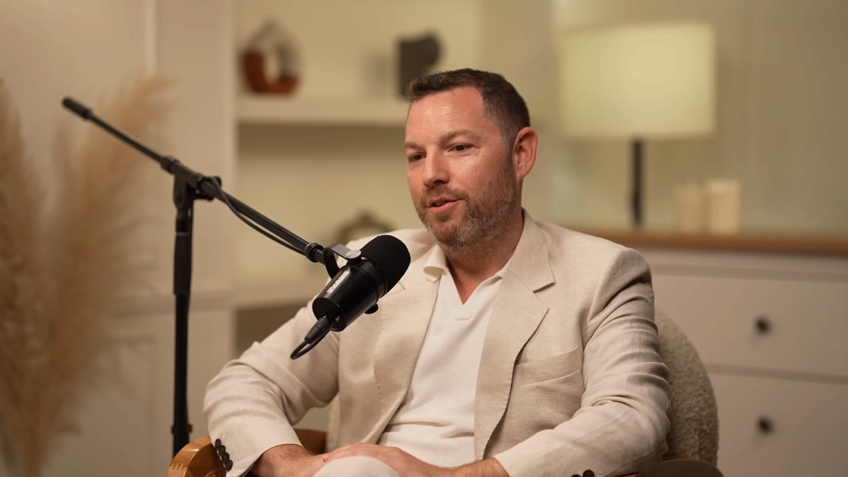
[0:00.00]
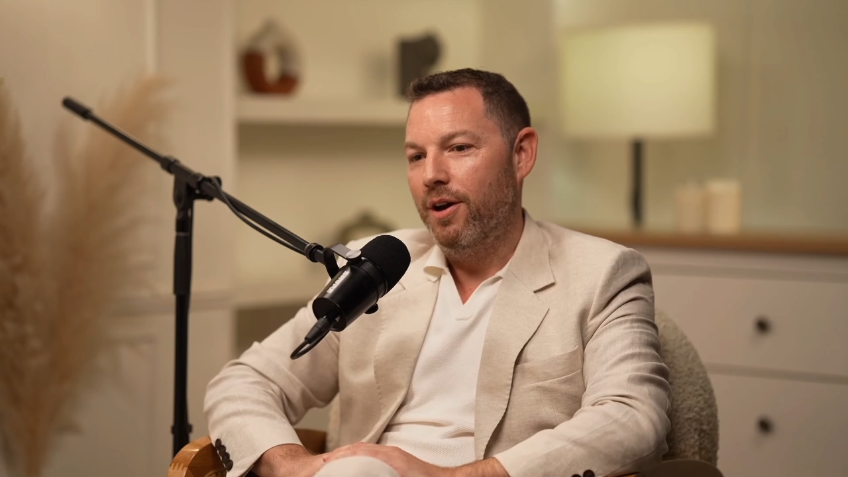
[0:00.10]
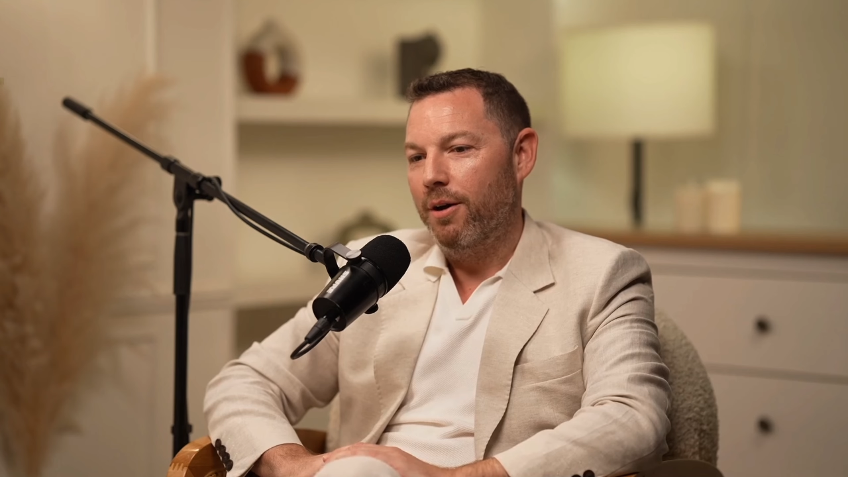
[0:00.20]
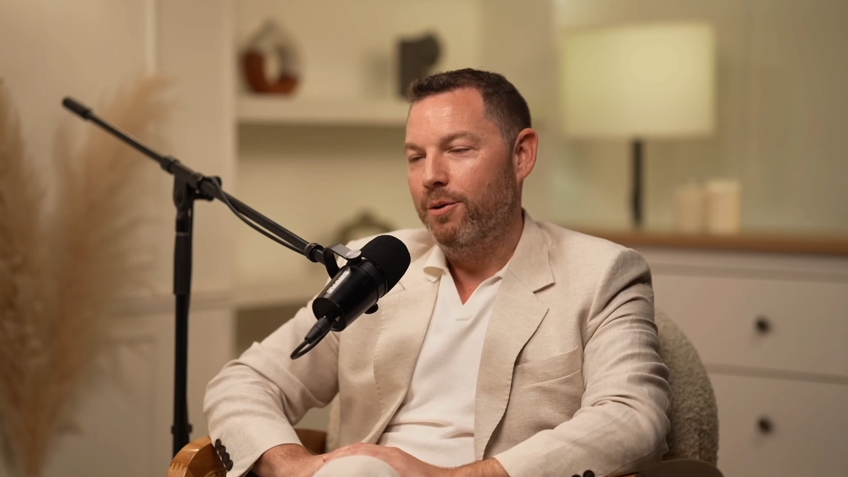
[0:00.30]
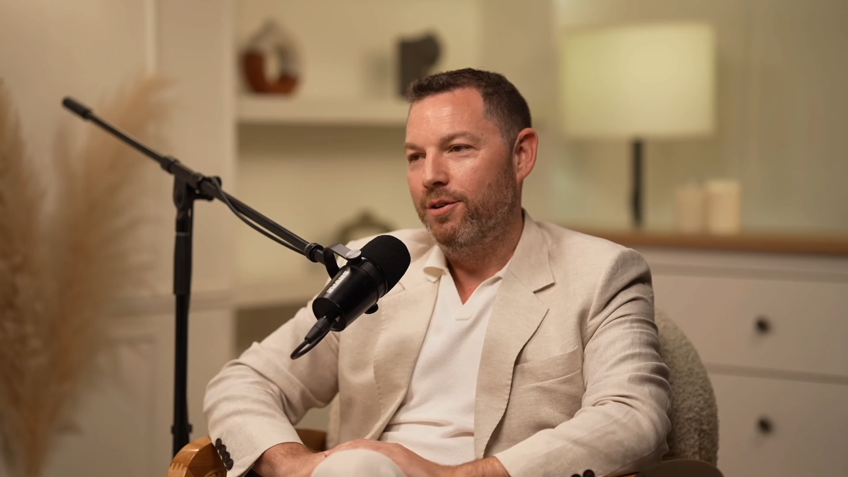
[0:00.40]

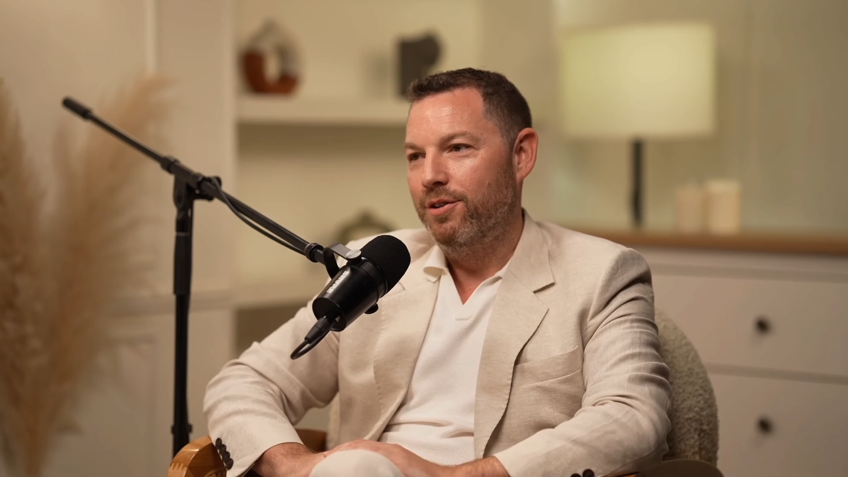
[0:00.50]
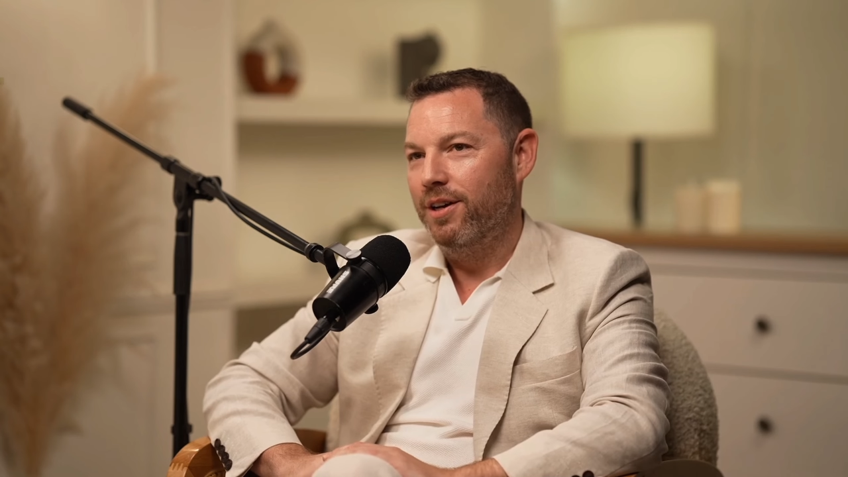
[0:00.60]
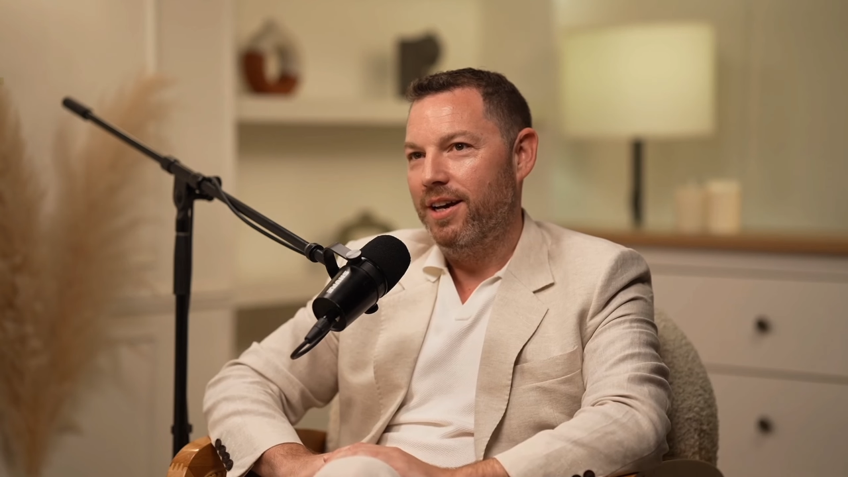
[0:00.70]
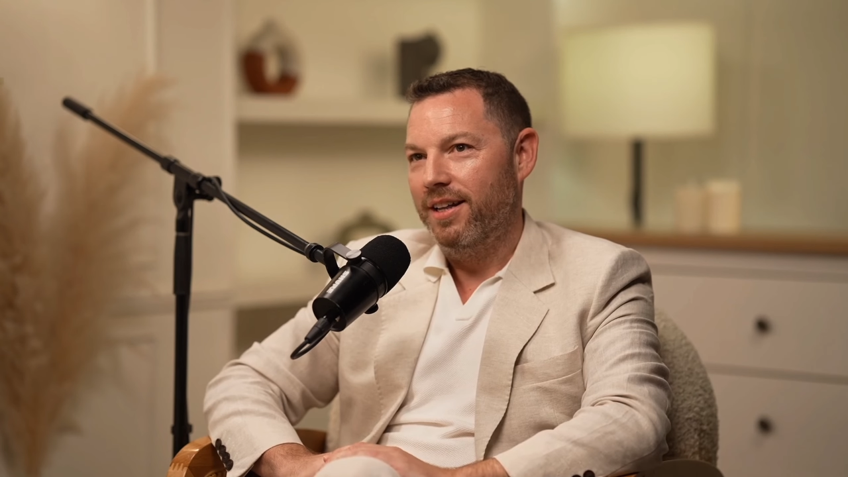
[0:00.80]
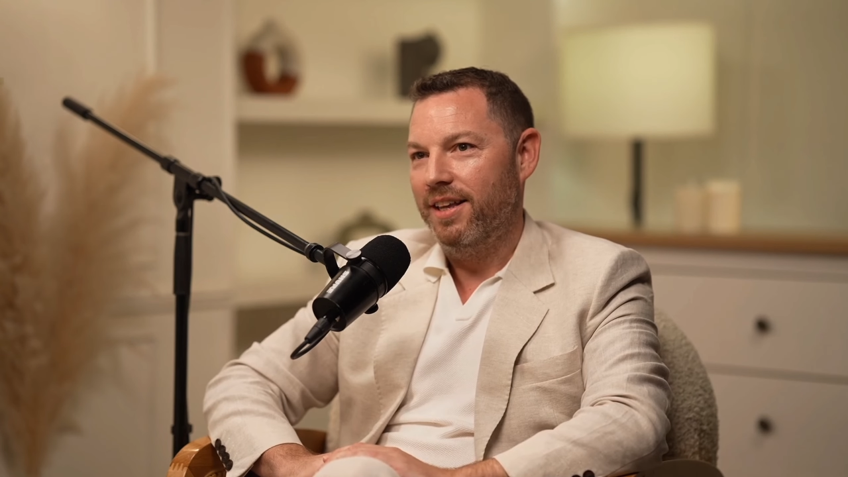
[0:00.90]
I would
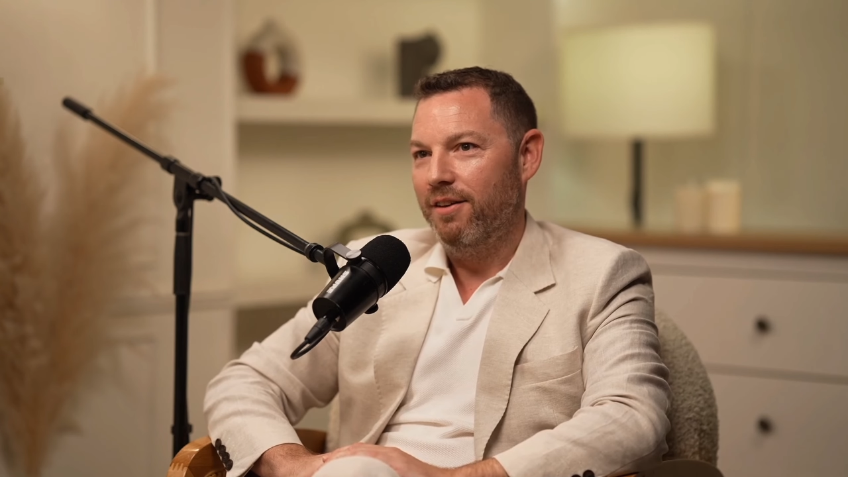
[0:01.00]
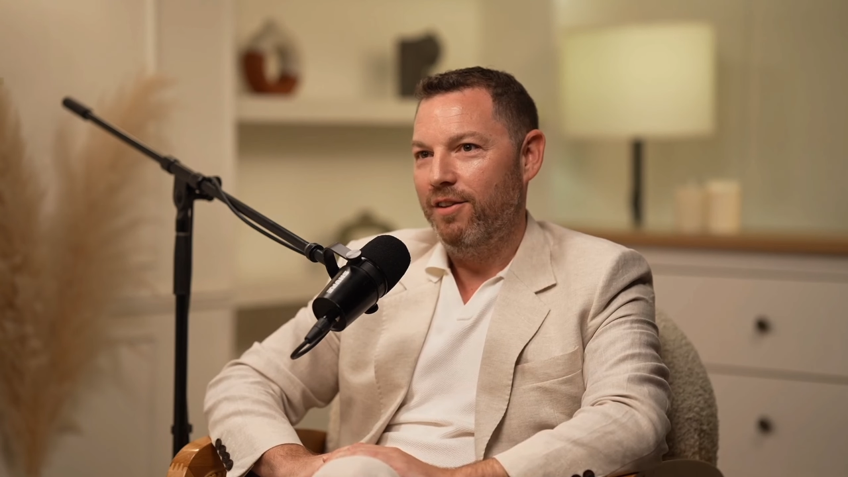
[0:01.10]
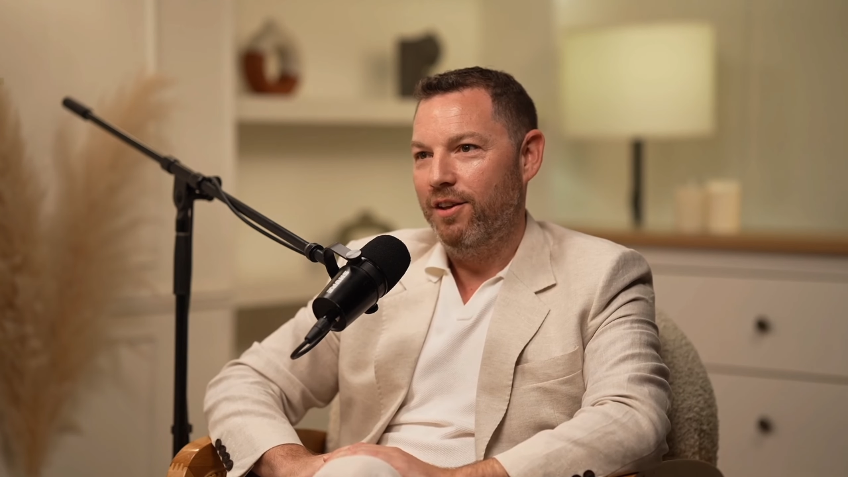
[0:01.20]
give the